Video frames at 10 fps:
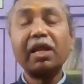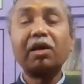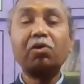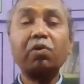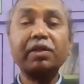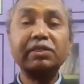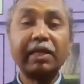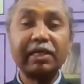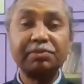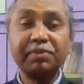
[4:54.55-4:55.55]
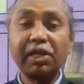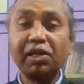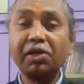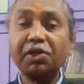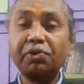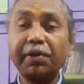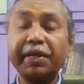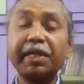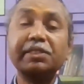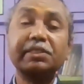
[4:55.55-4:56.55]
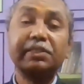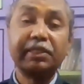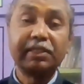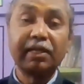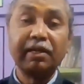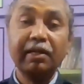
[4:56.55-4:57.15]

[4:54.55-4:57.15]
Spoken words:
lakh crore has been allotted to education sector.